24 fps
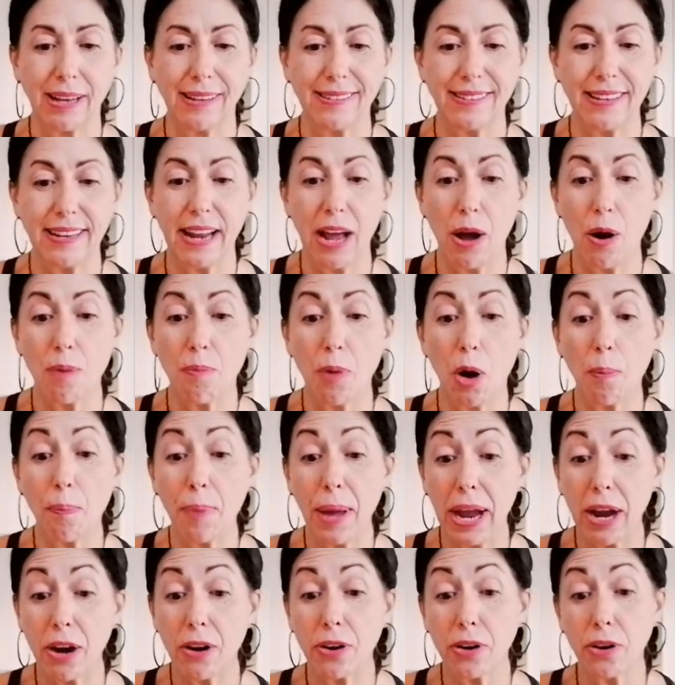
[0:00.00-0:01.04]
See, now I'm all
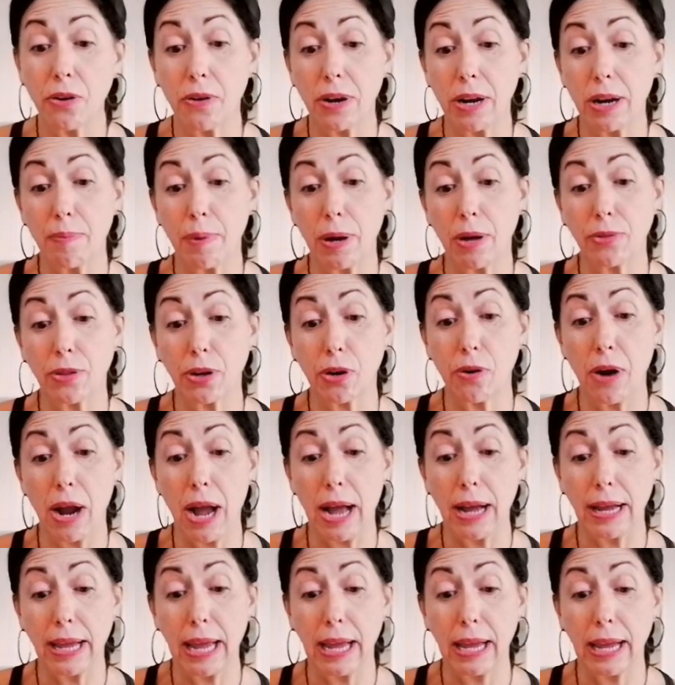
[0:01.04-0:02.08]
paranoid about the
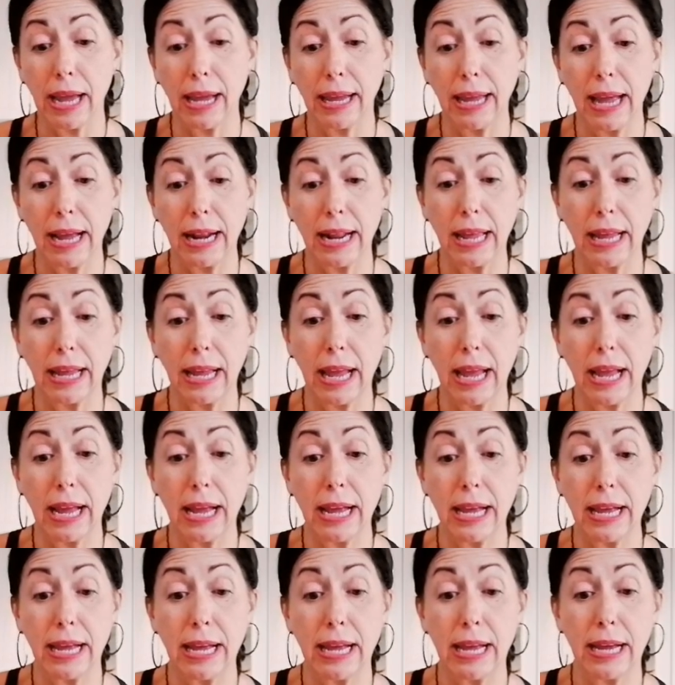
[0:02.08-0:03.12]
cracking and getting
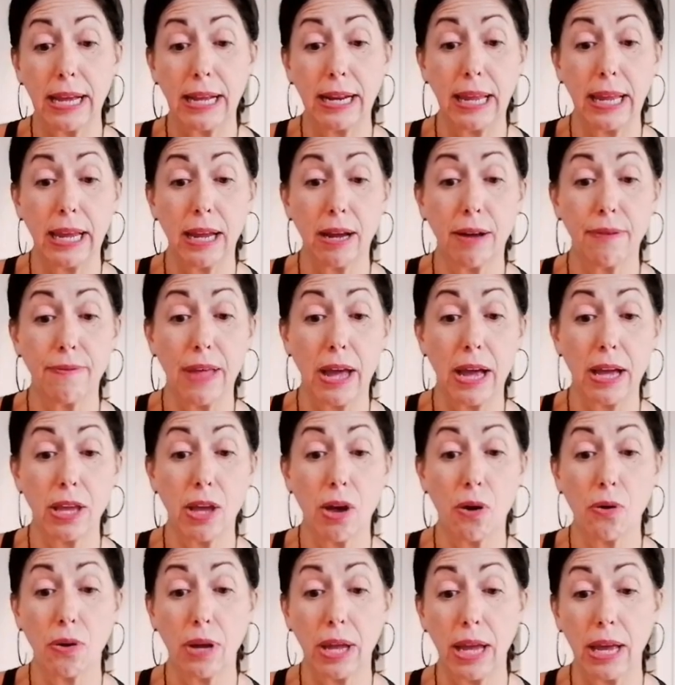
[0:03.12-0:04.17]
any of
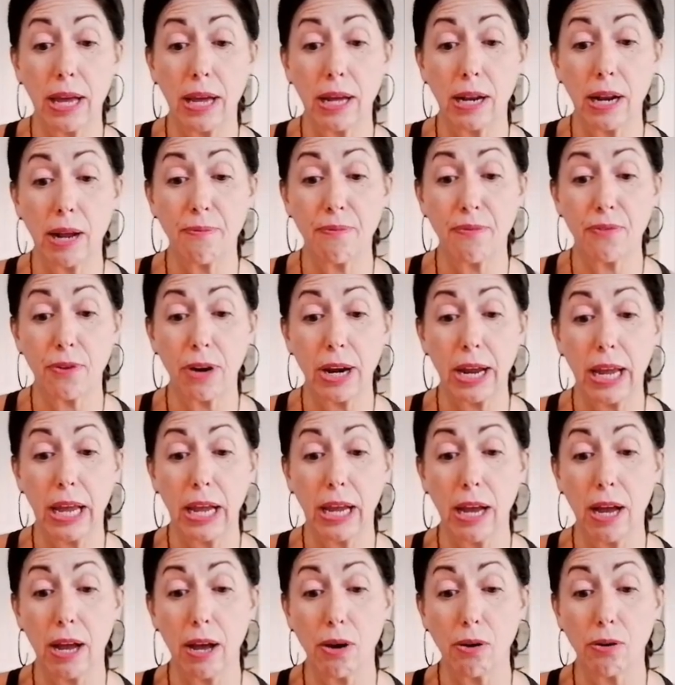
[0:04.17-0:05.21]
that yolk in. I'm
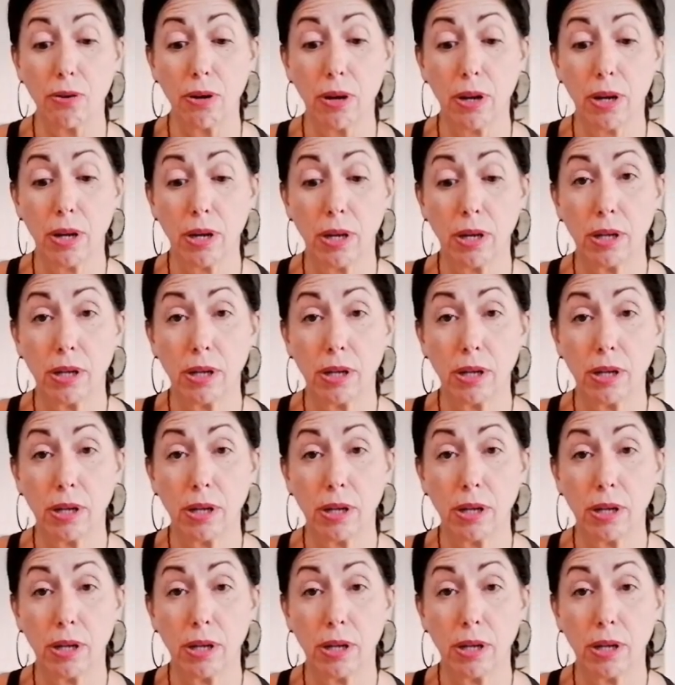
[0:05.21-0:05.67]
freaking out.